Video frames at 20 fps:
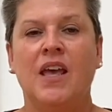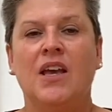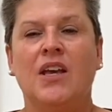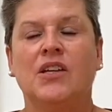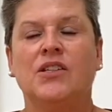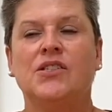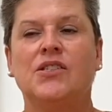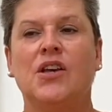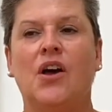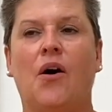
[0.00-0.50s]

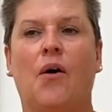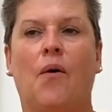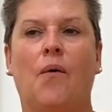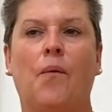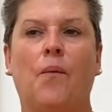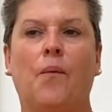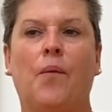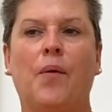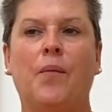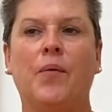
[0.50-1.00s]
So
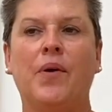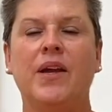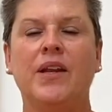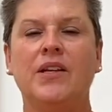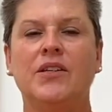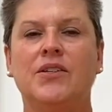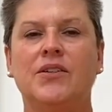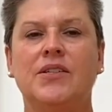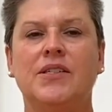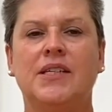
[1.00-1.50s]
what we're
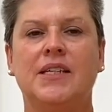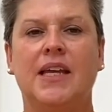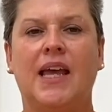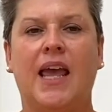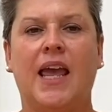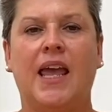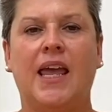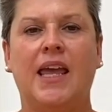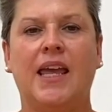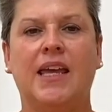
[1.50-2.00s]
going to do
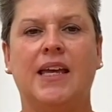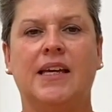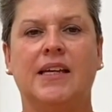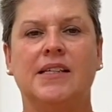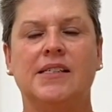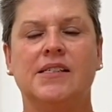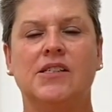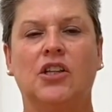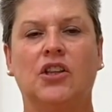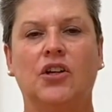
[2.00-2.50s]
today
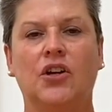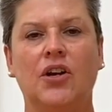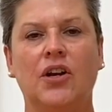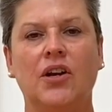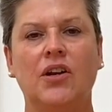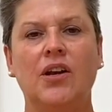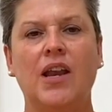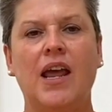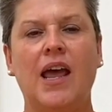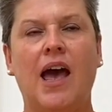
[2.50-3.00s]
is
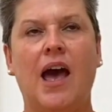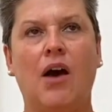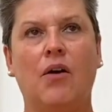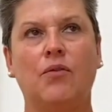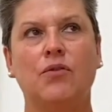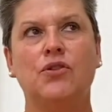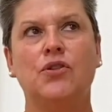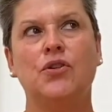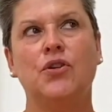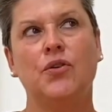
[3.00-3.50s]
learn
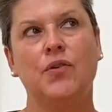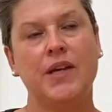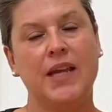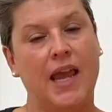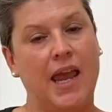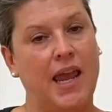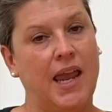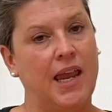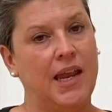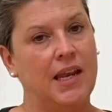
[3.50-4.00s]
how to
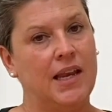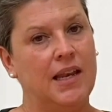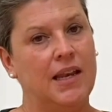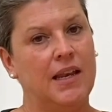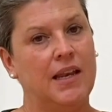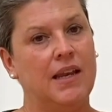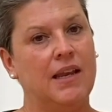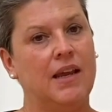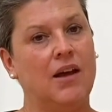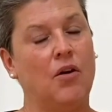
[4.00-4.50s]
create
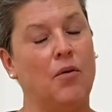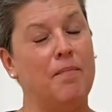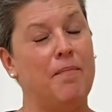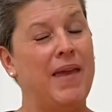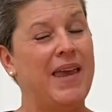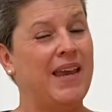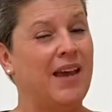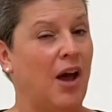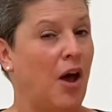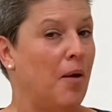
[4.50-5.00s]
or
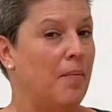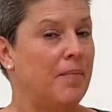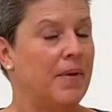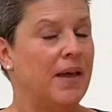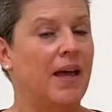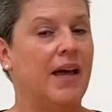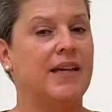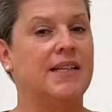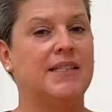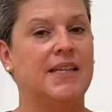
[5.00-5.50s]
make up
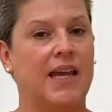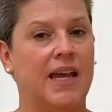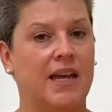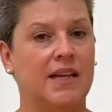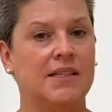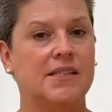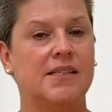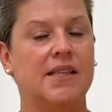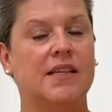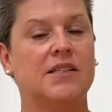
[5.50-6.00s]
a
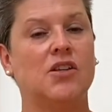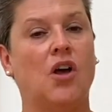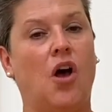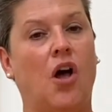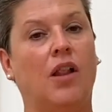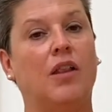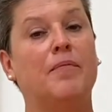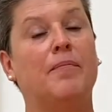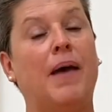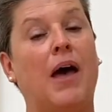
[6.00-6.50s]
dance that's
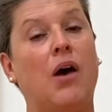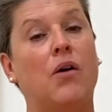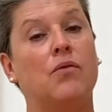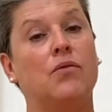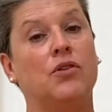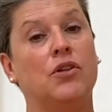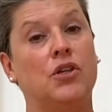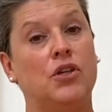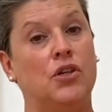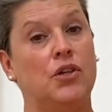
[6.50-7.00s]
all
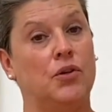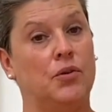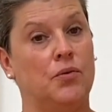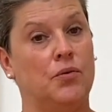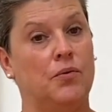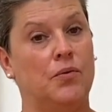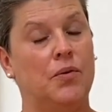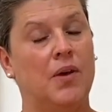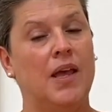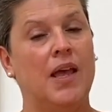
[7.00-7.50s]
about you.
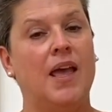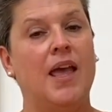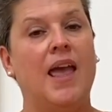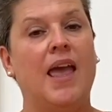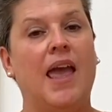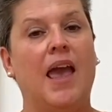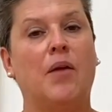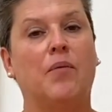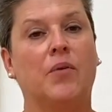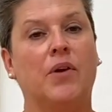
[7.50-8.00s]

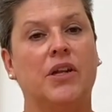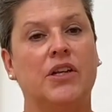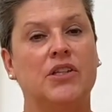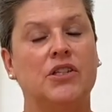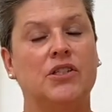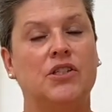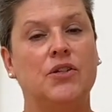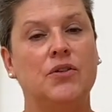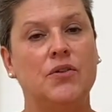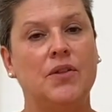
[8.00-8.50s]
And we're going
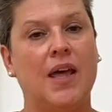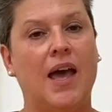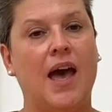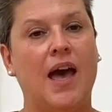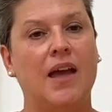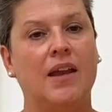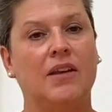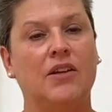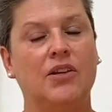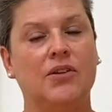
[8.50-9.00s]
to do
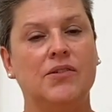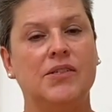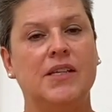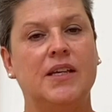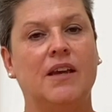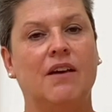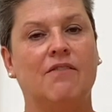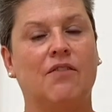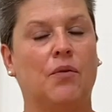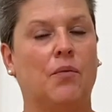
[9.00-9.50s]
that
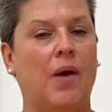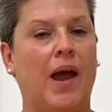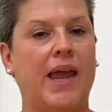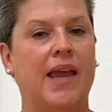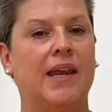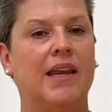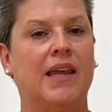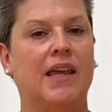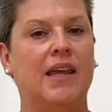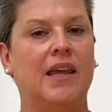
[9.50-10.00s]
using a
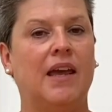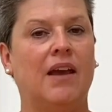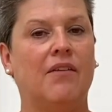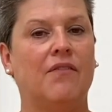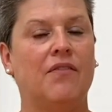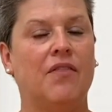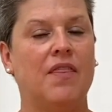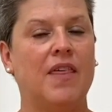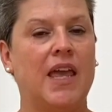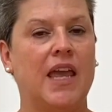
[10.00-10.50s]
variety
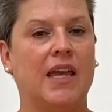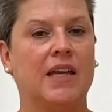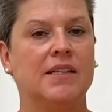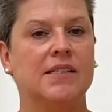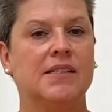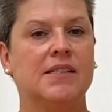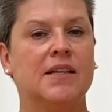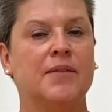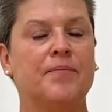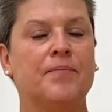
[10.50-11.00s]
of things.